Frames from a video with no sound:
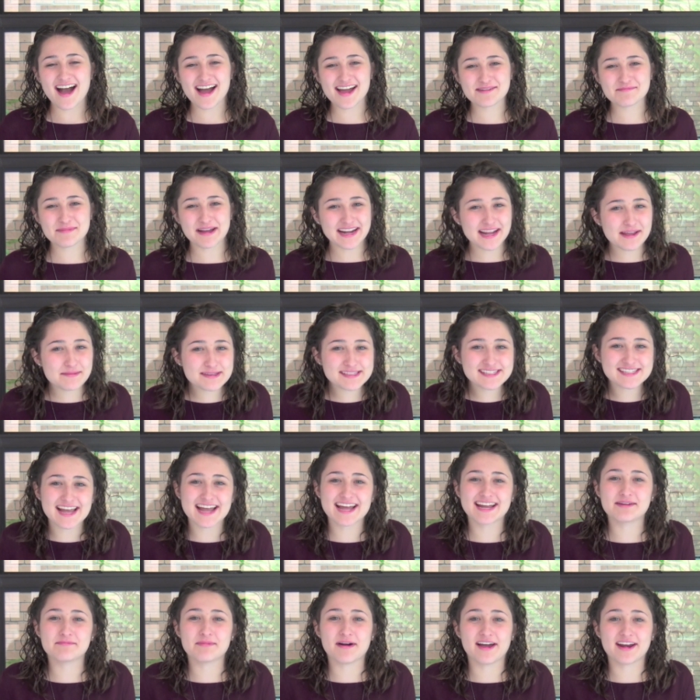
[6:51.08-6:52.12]
Hi, my name is
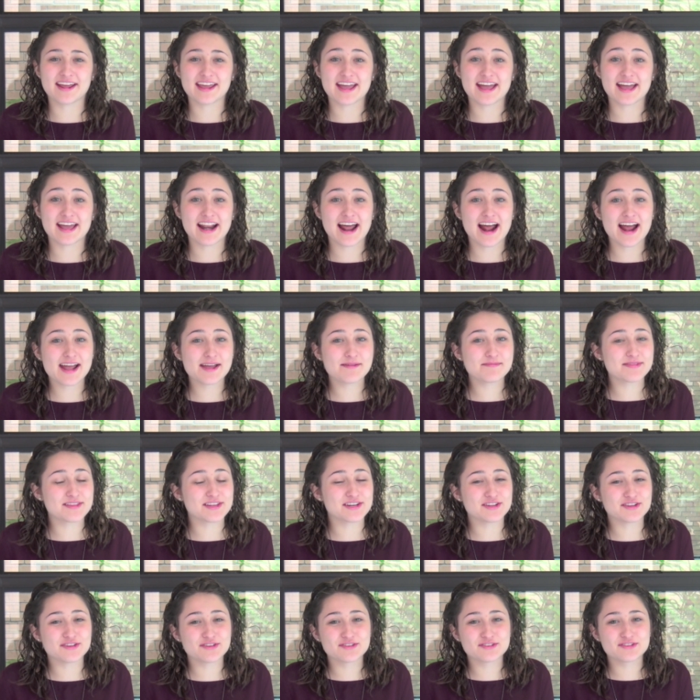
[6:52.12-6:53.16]
Diana Body, and I
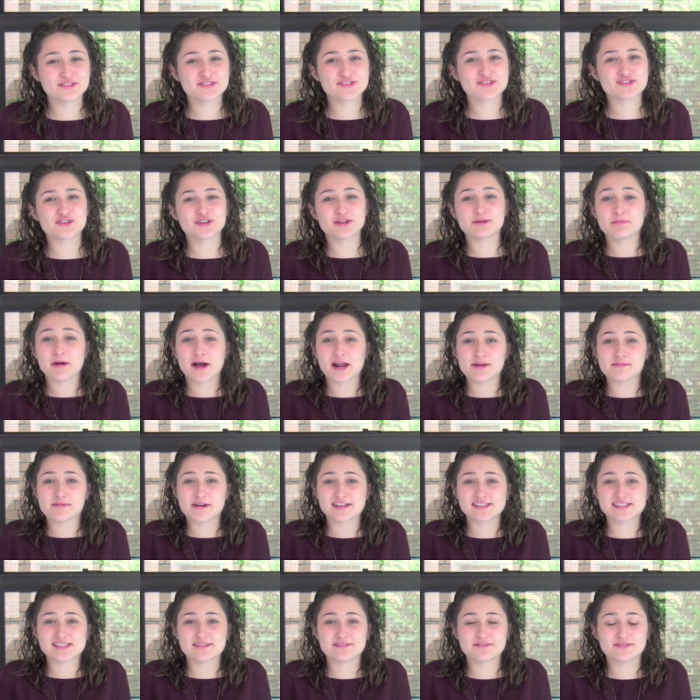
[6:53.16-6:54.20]
am the new student body
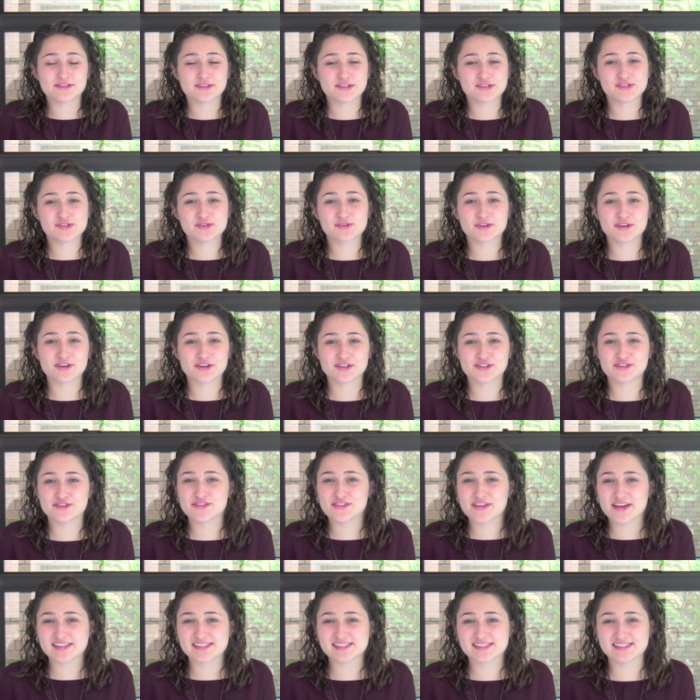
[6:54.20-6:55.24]
president for the school year
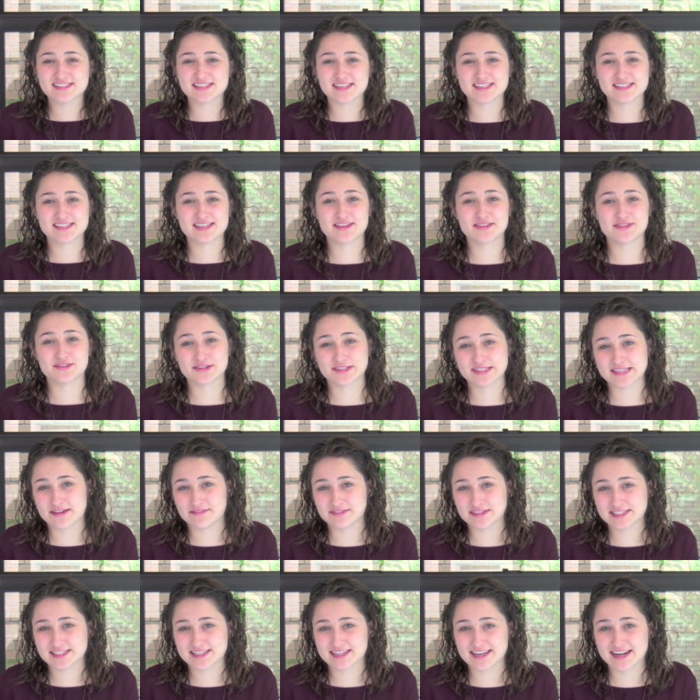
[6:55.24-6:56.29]
2016 through
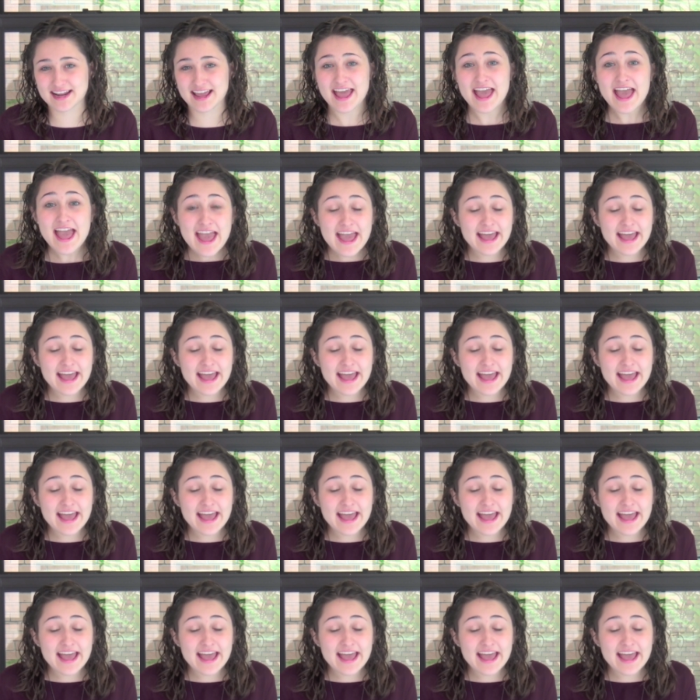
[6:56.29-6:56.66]
17.